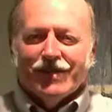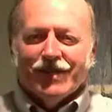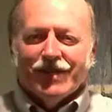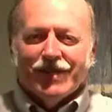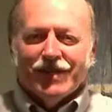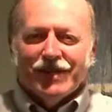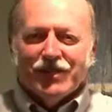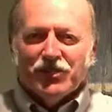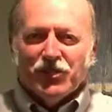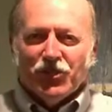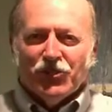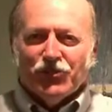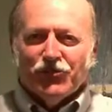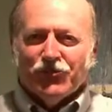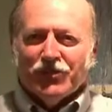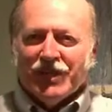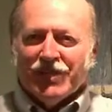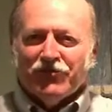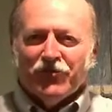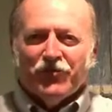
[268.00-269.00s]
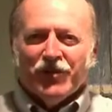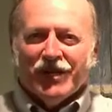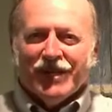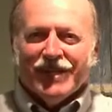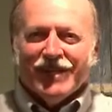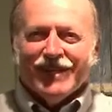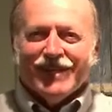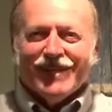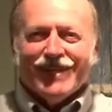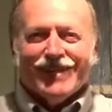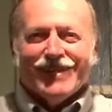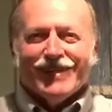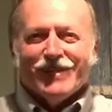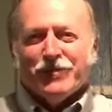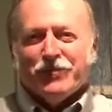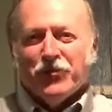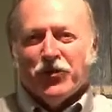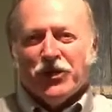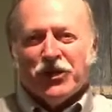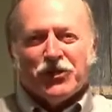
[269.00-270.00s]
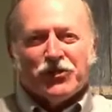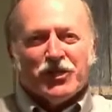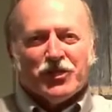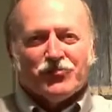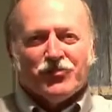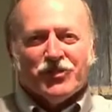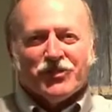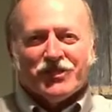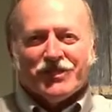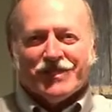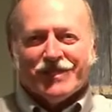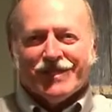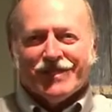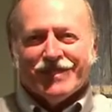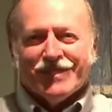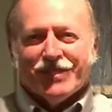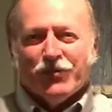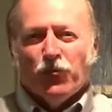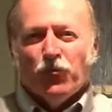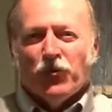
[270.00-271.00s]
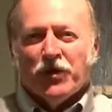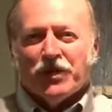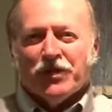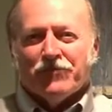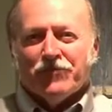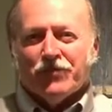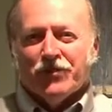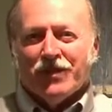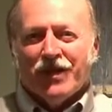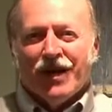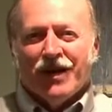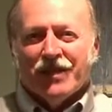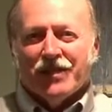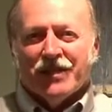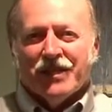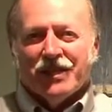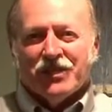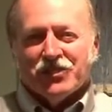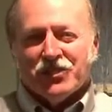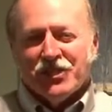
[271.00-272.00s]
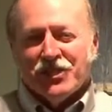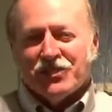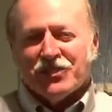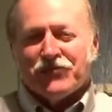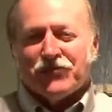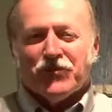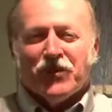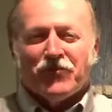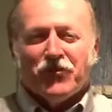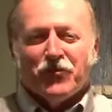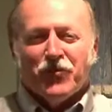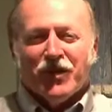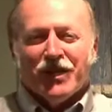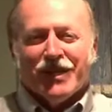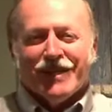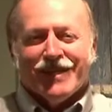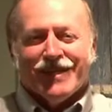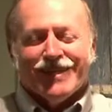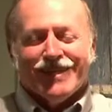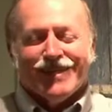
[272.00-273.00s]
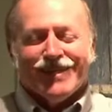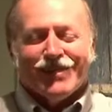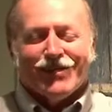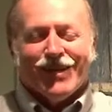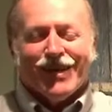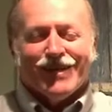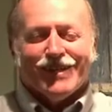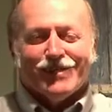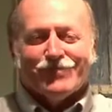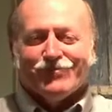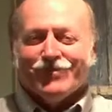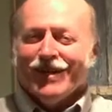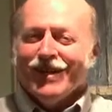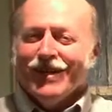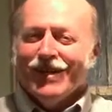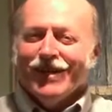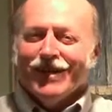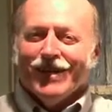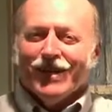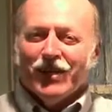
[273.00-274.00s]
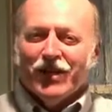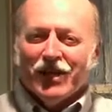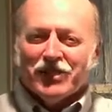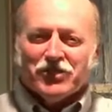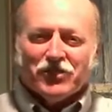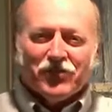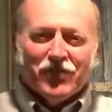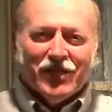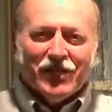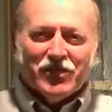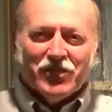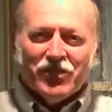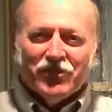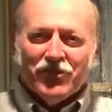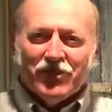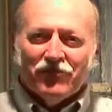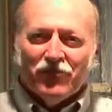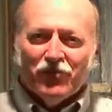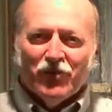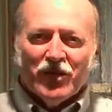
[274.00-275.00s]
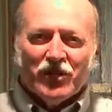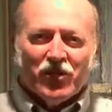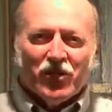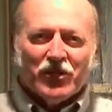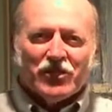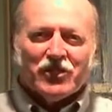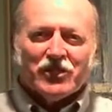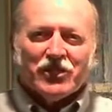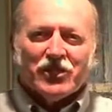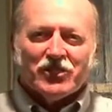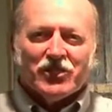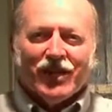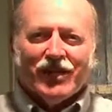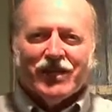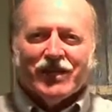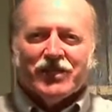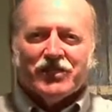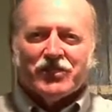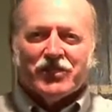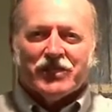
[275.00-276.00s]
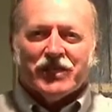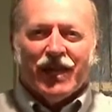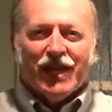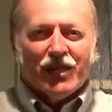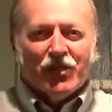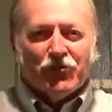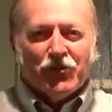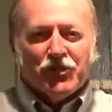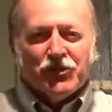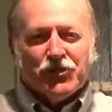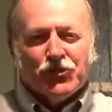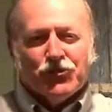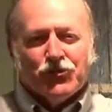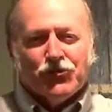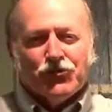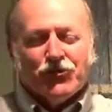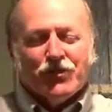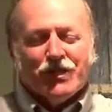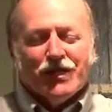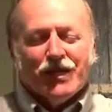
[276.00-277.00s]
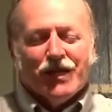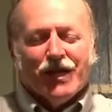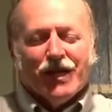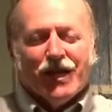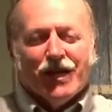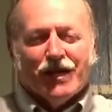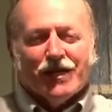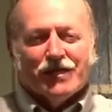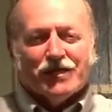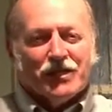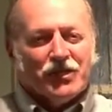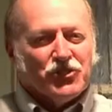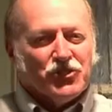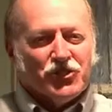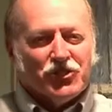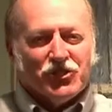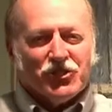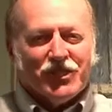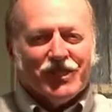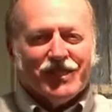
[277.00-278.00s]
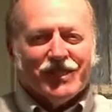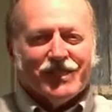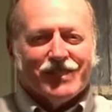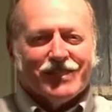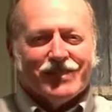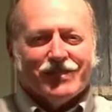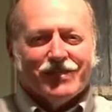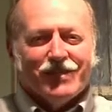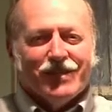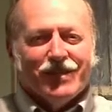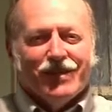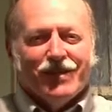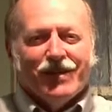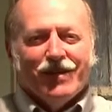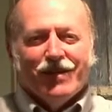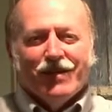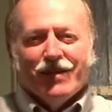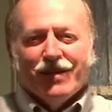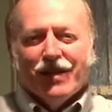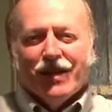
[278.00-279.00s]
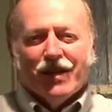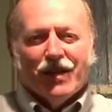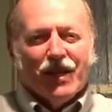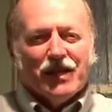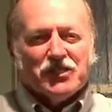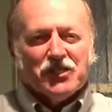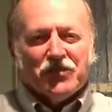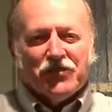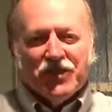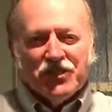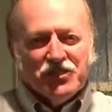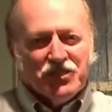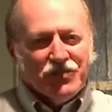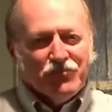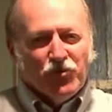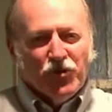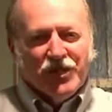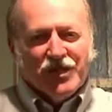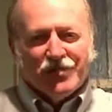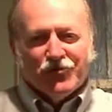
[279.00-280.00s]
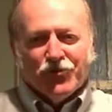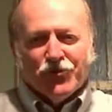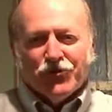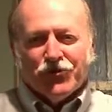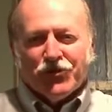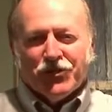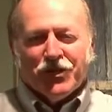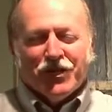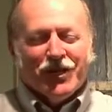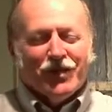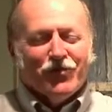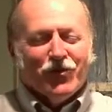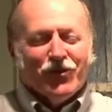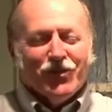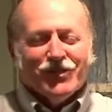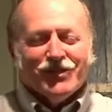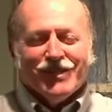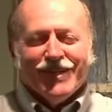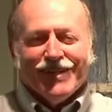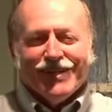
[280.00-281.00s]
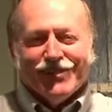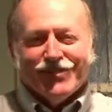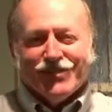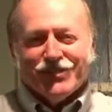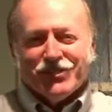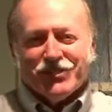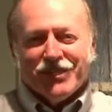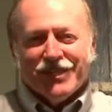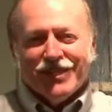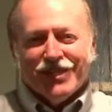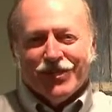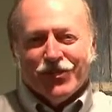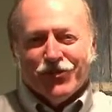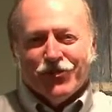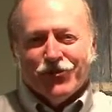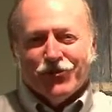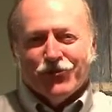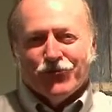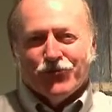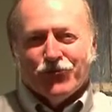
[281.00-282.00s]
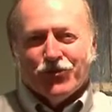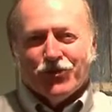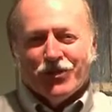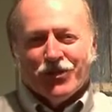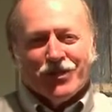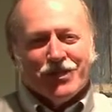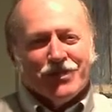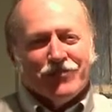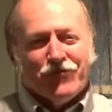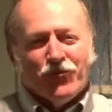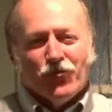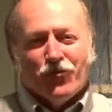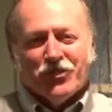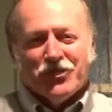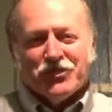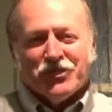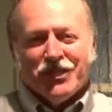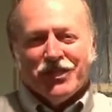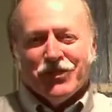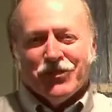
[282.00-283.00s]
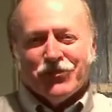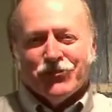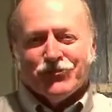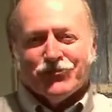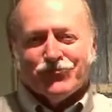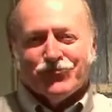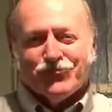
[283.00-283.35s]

Hey, Joe, and everybody. Merry Christmas and a wonderful holiday season for everybody. Um, lots of things here at Vermont Artisan Designs and Gallery 2, uh, Kitchen Sink. Lots of things in Brattleboro. Come on down and say hello. We're looking forward to seeing you.